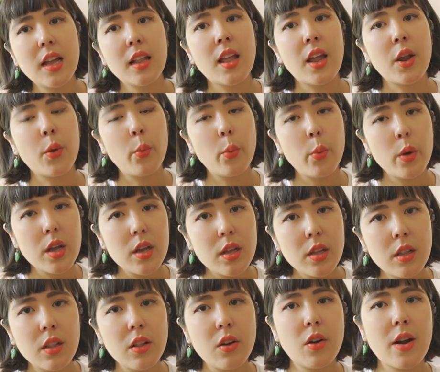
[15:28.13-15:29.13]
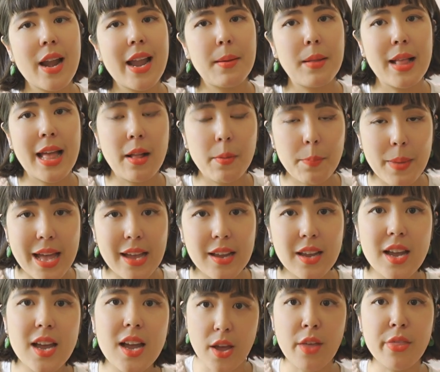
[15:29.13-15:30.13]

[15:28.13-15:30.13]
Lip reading: like wool or alpaca,